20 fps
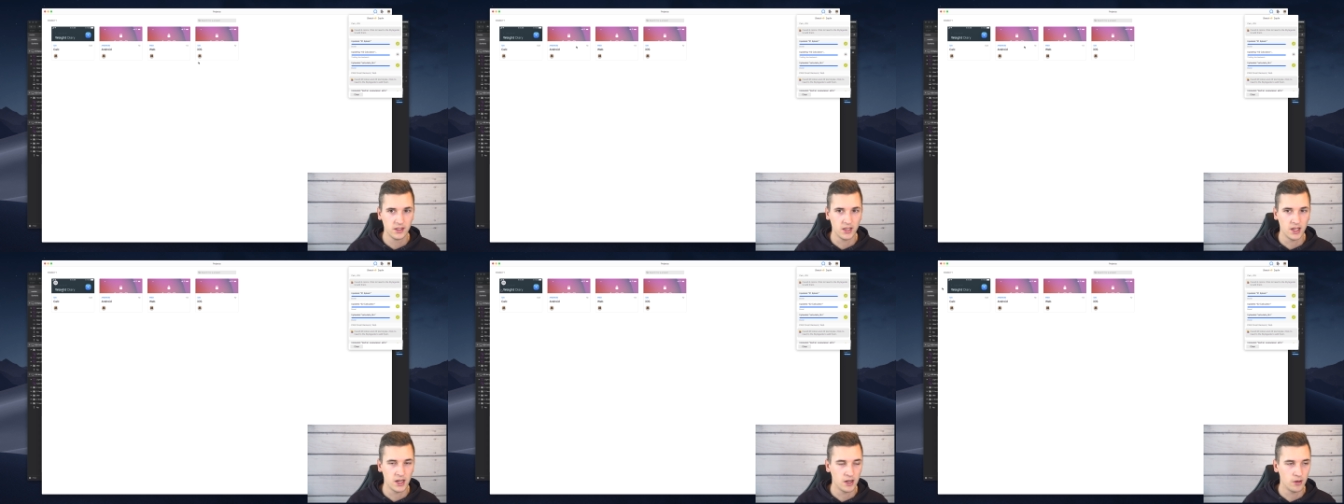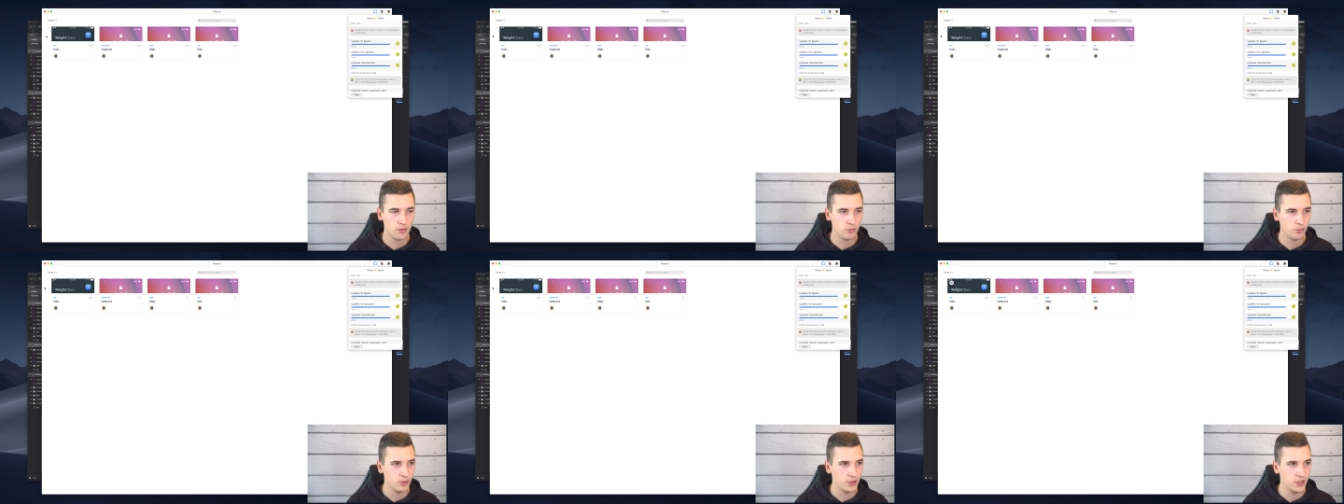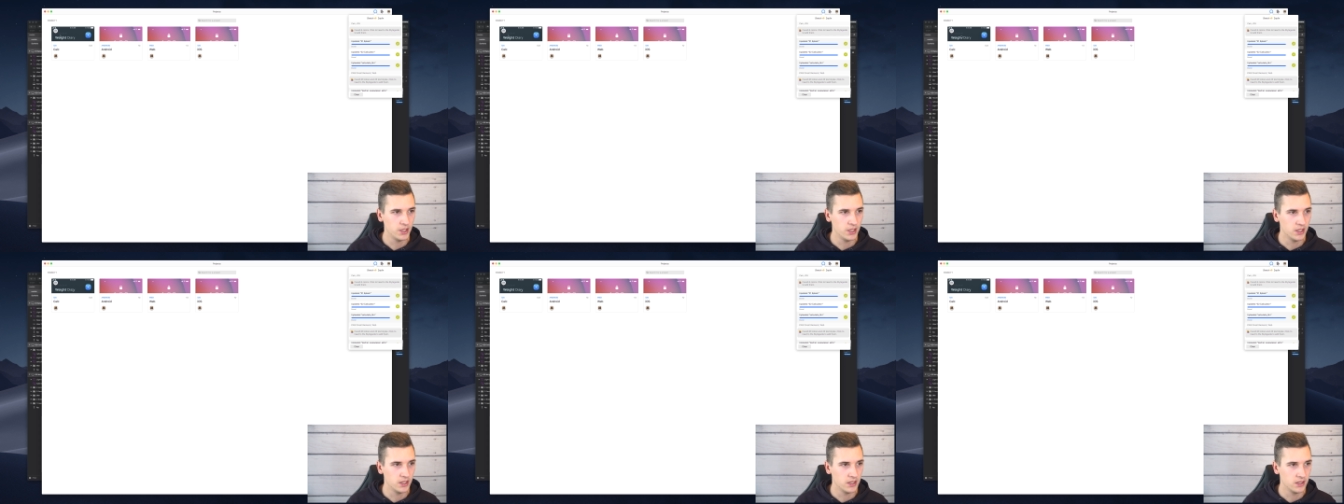Now
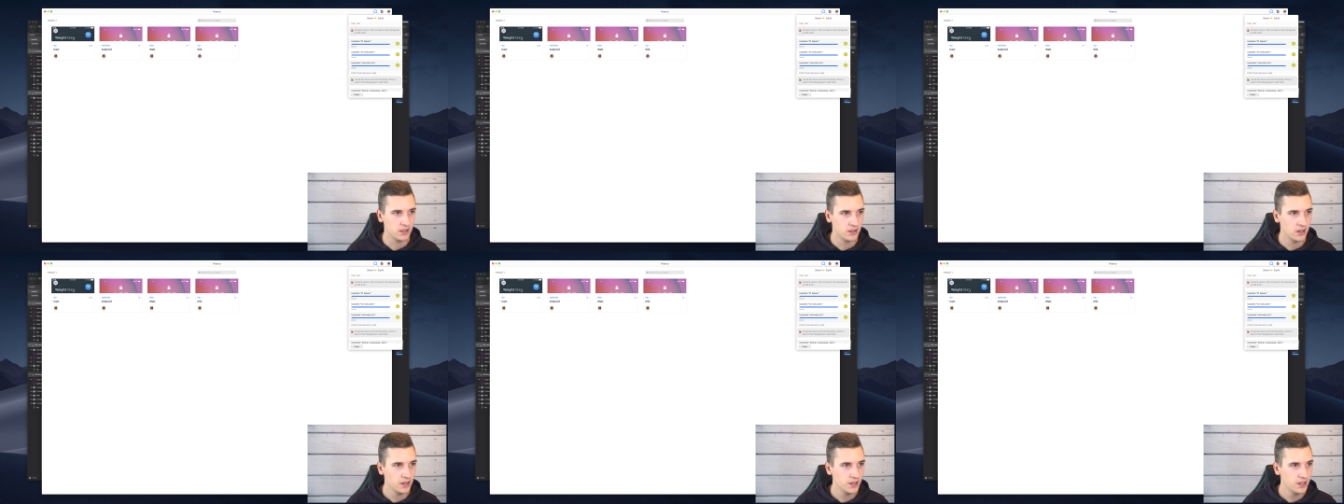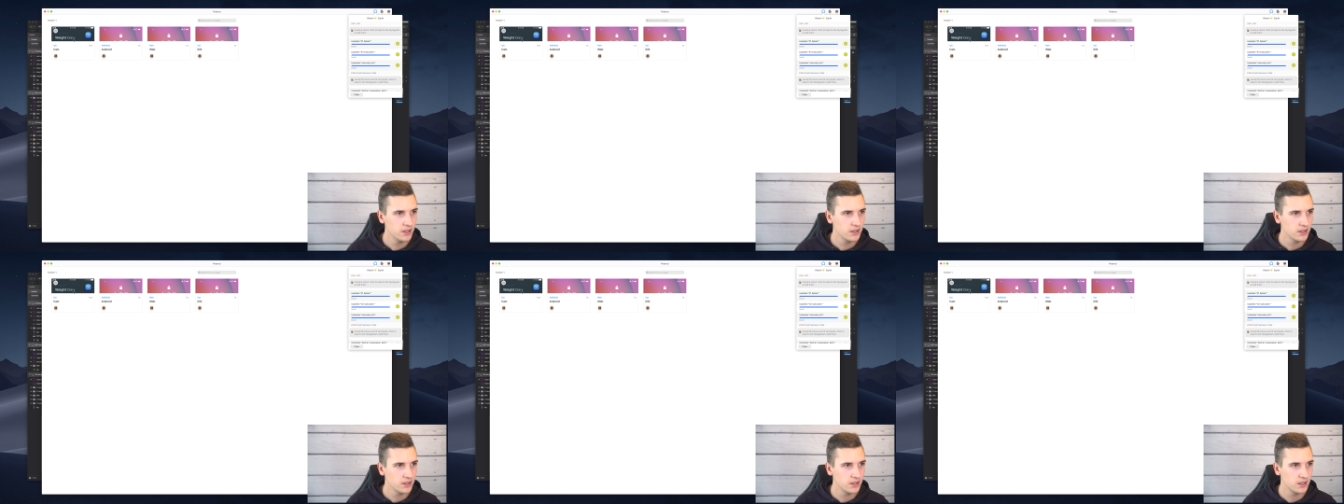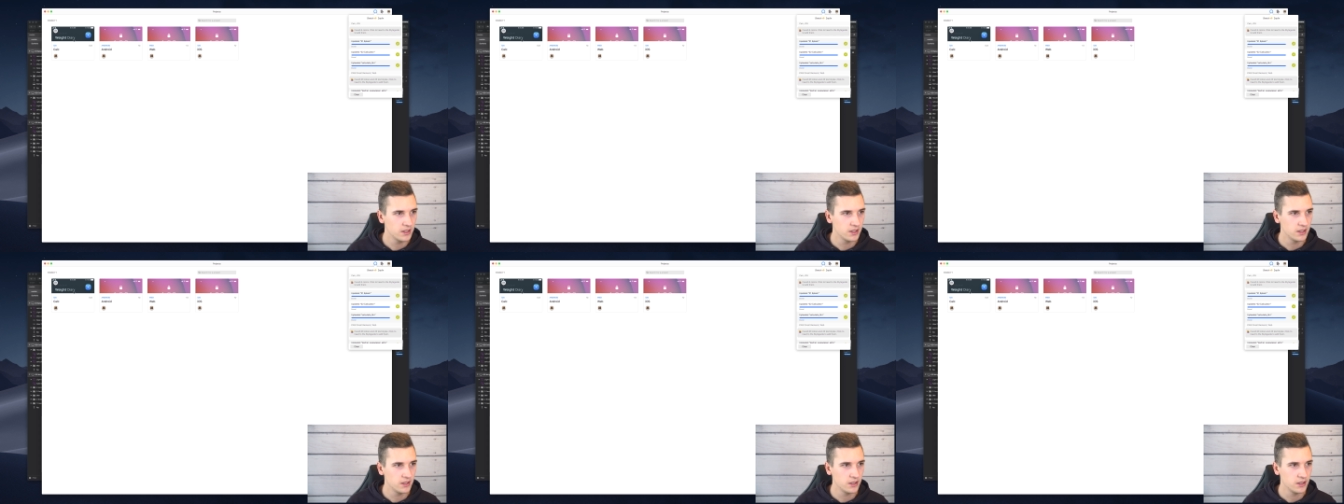we done it.
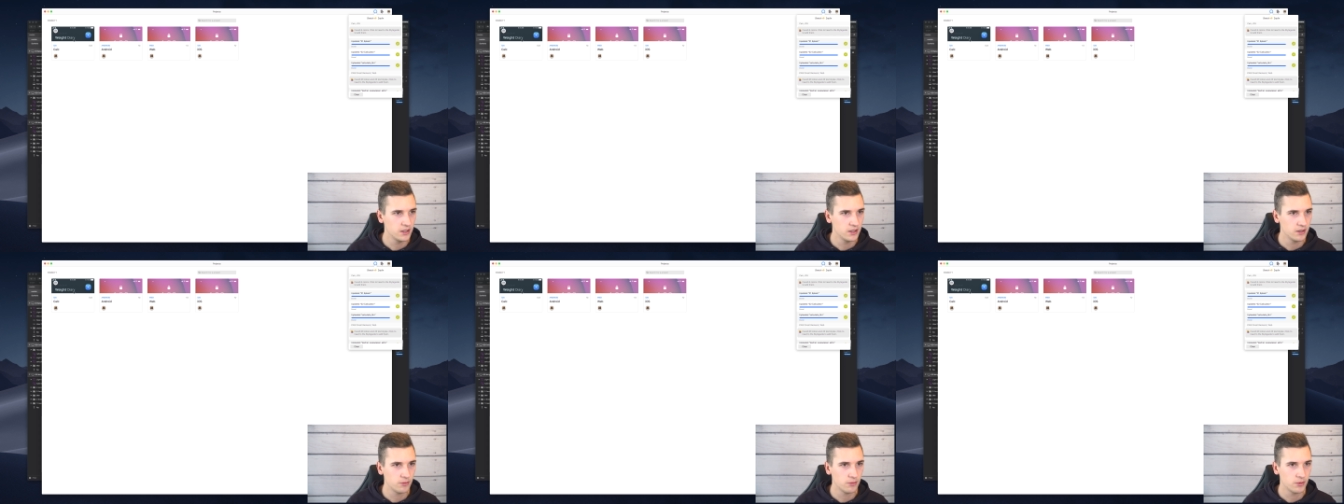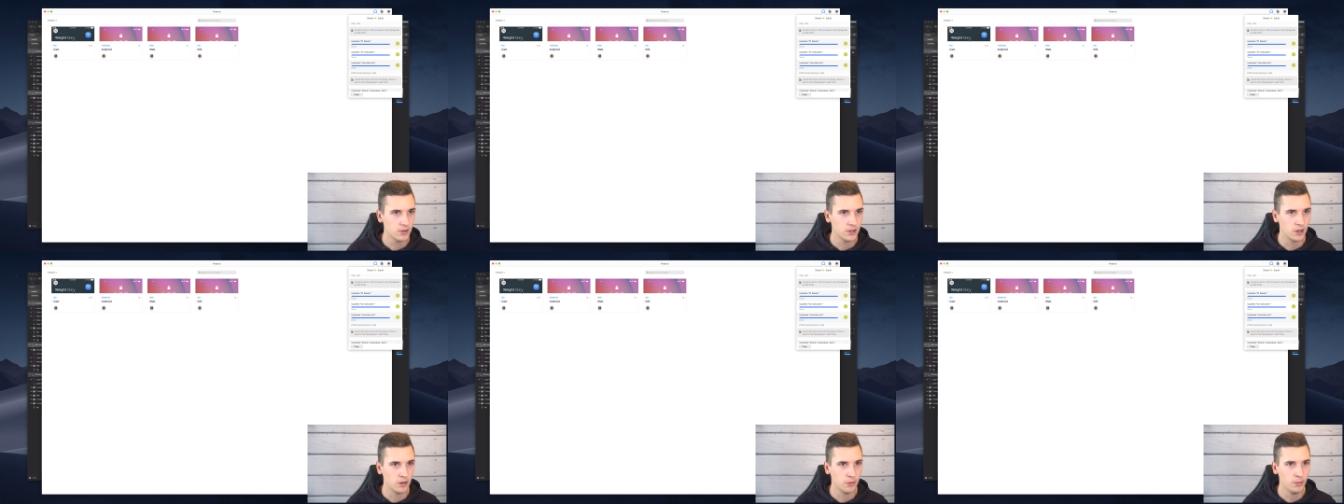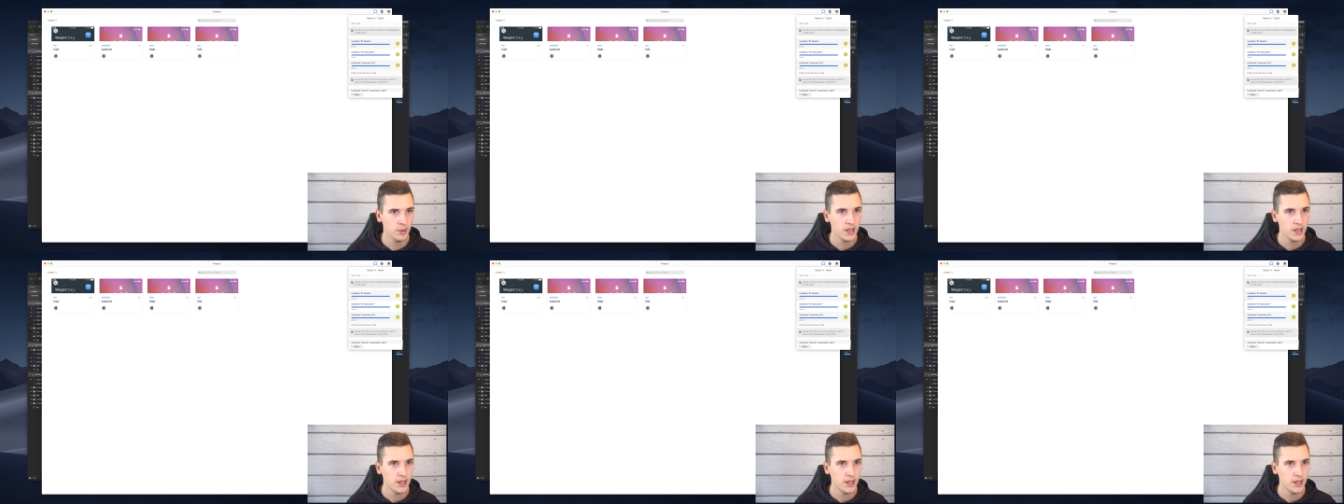Go